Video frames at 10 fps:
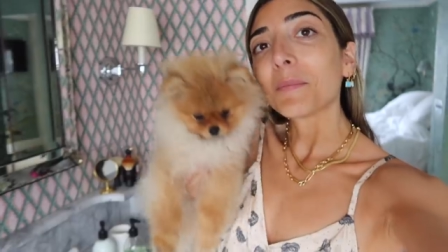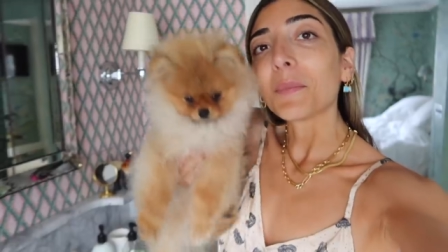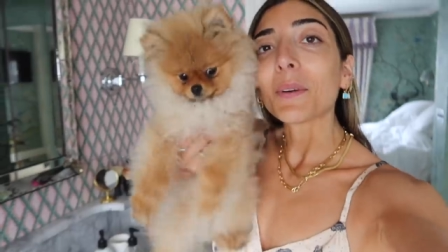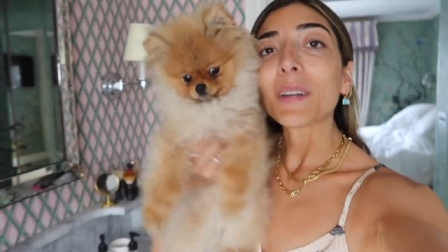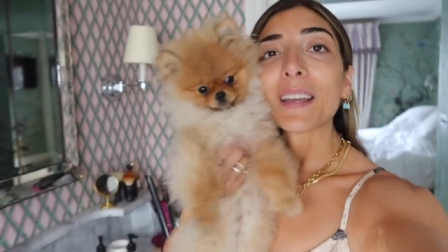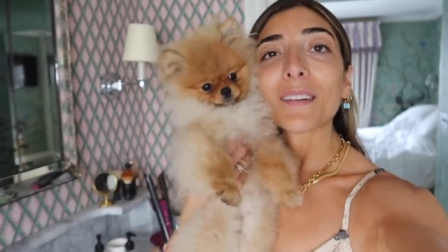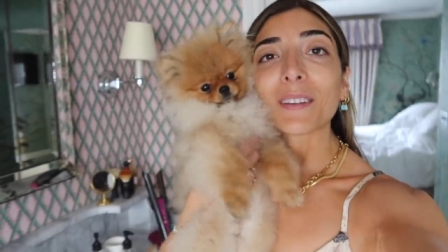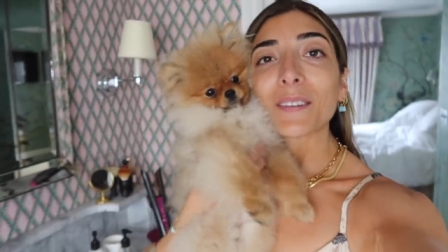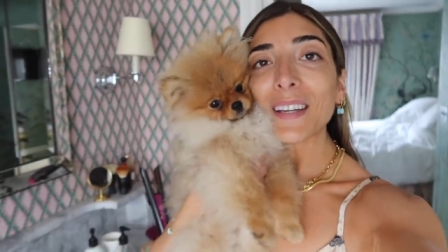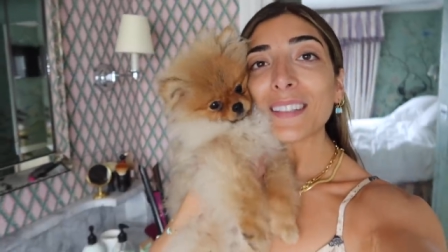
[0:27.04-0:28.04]
Morning,
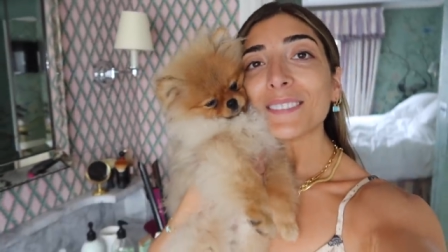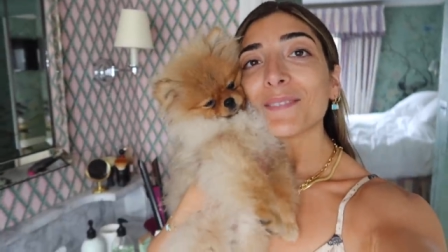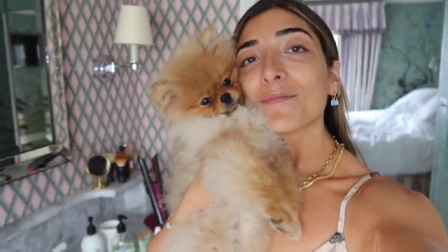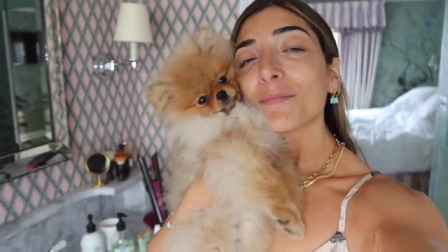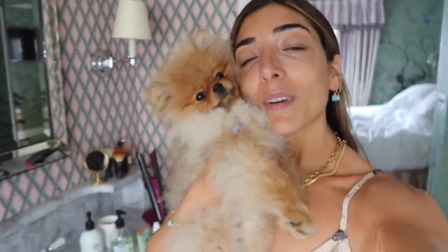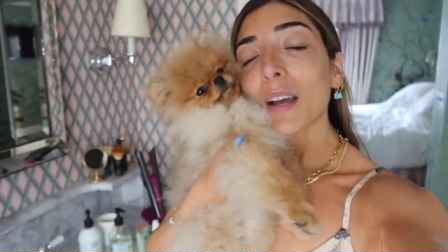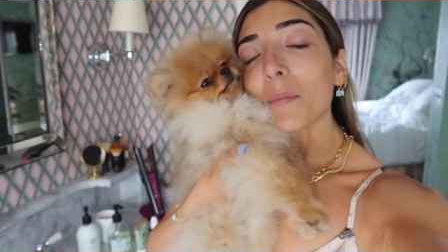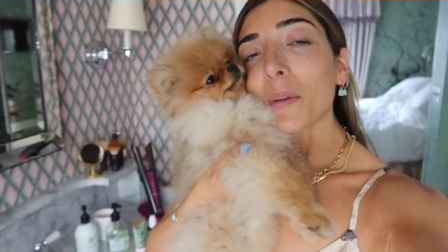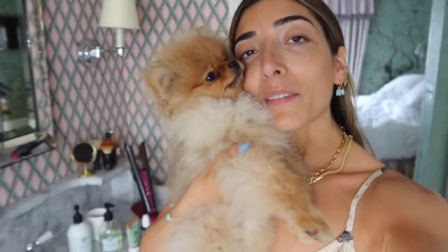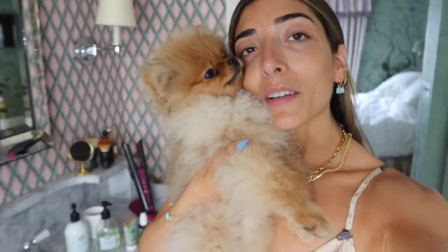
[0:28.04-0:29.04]
everyone.
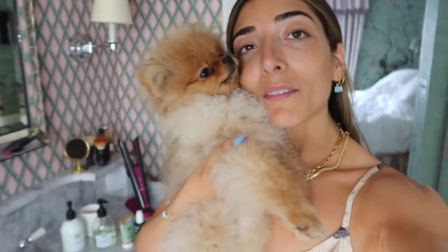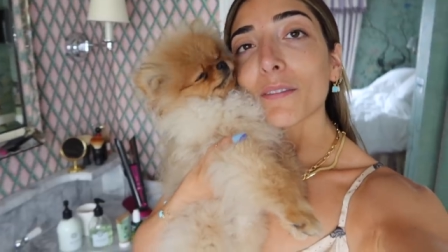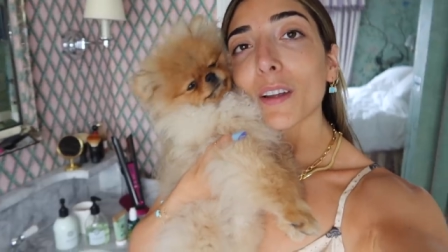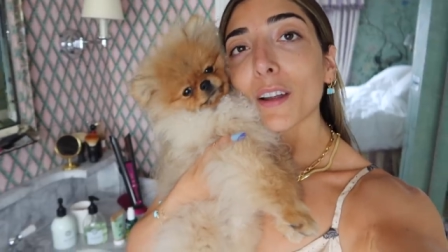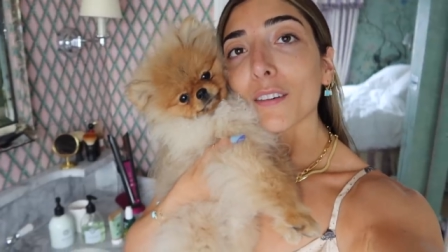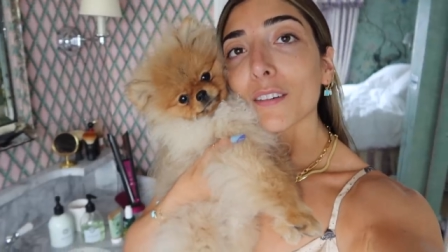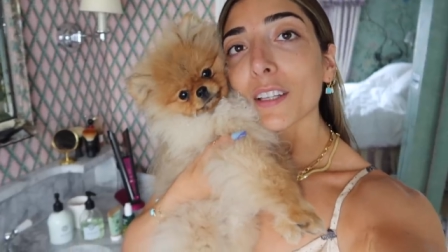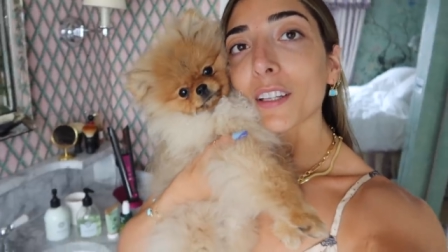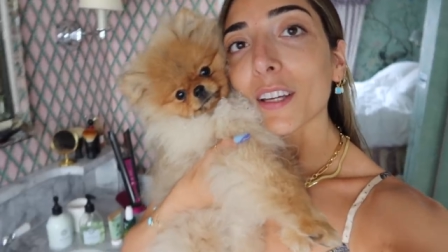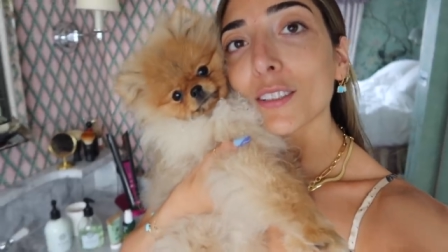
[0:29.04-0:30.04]
I'm having a
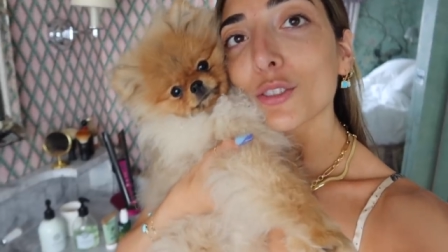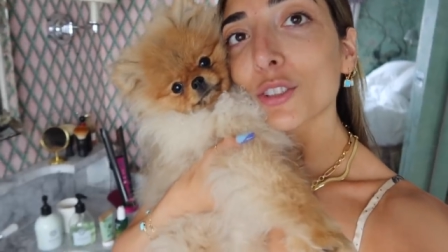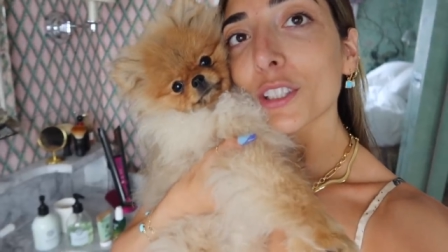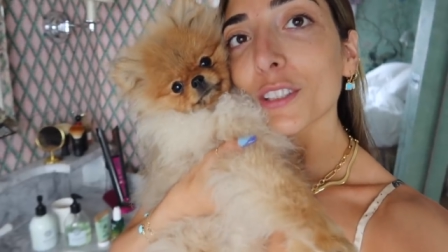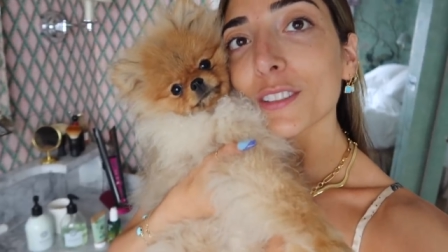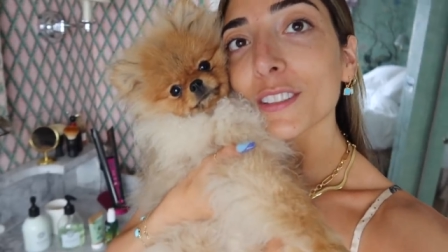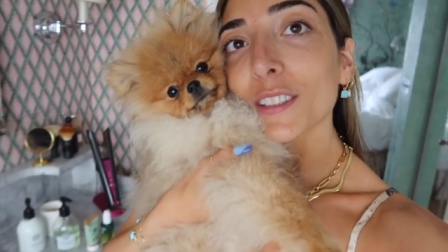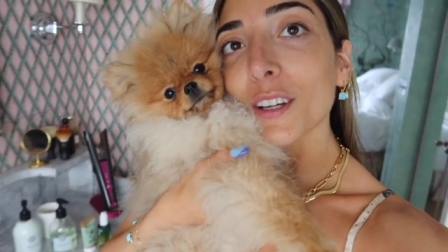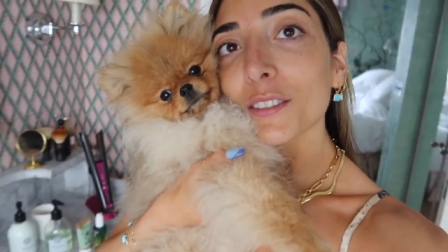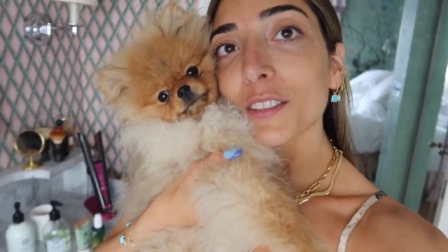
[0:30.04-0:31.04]
very nice chilled
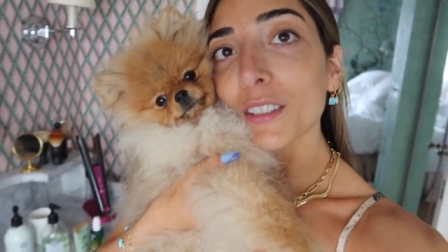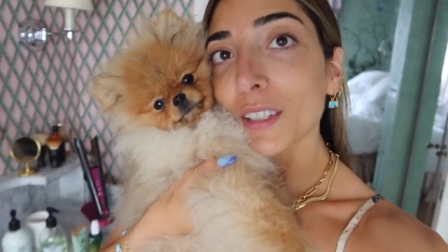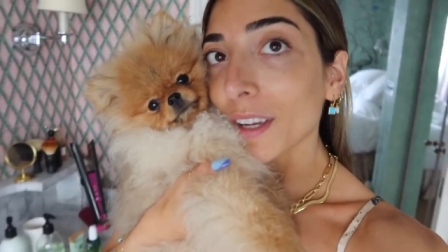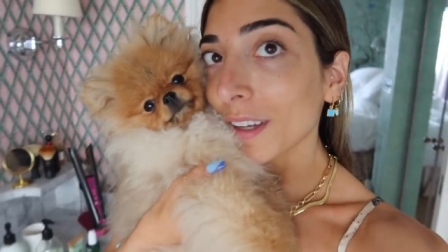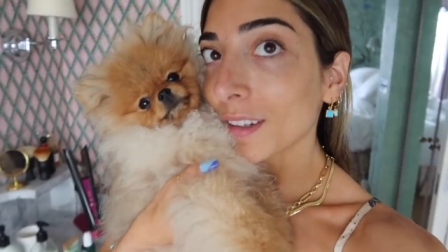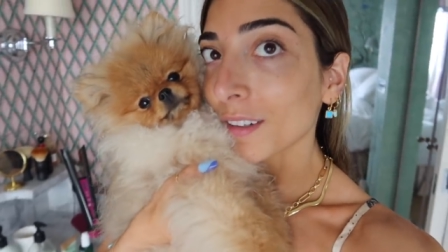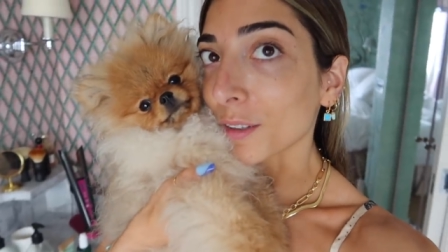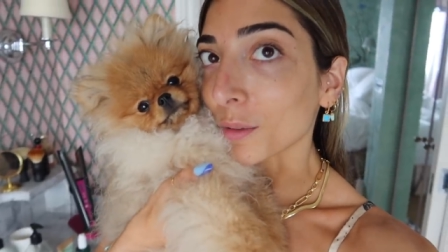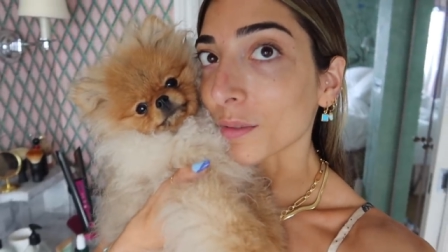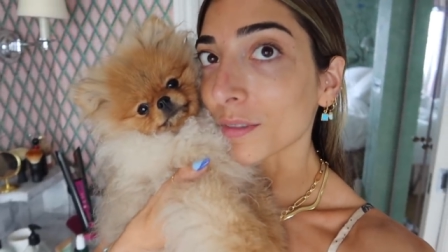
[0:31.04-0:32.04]
start to the day.
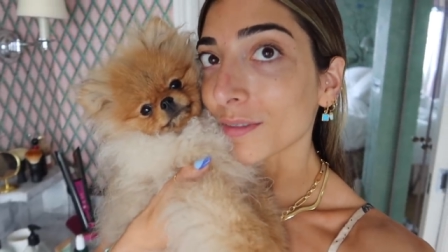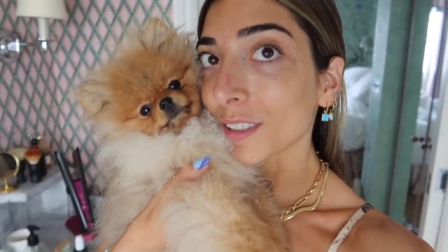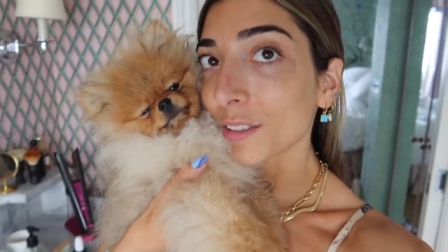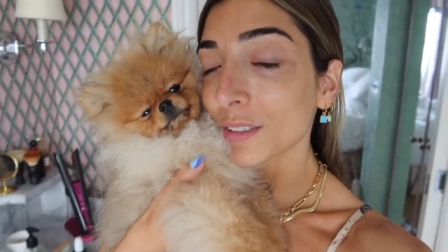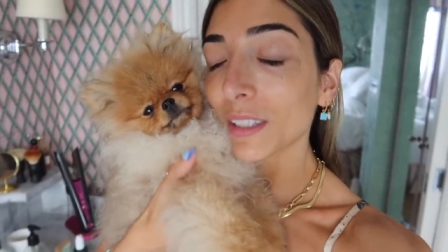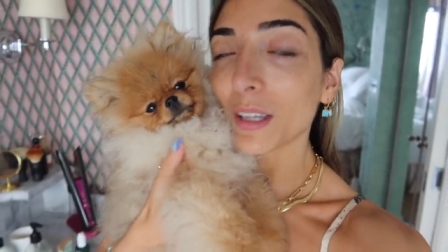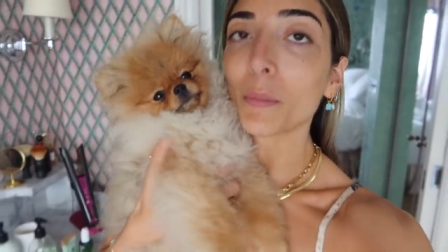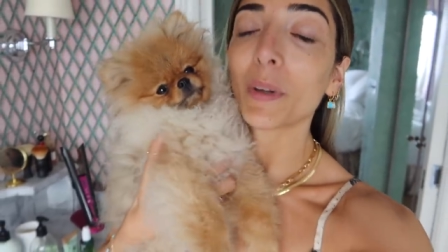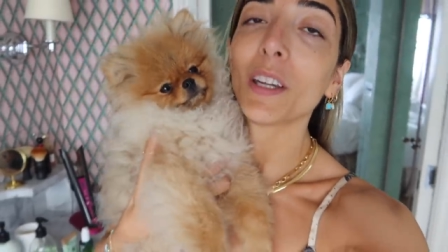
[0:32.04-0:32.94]
Oh, can you see that on my